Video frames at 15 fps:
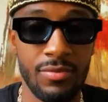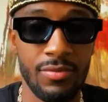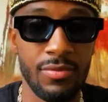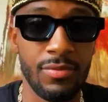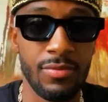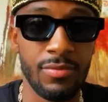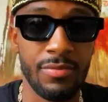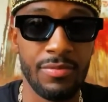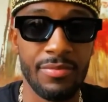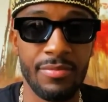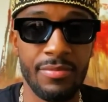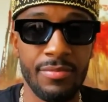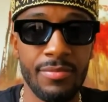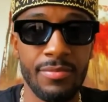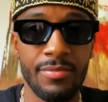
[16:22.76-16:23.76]

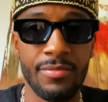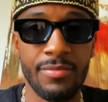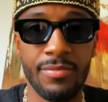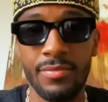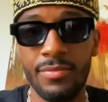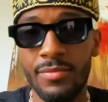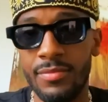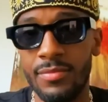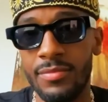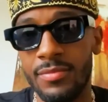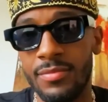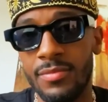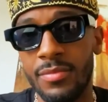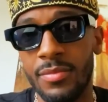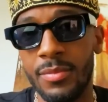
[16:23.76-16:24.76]

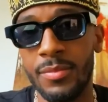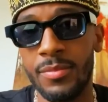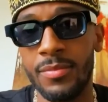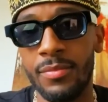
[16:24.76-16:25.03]
(silence)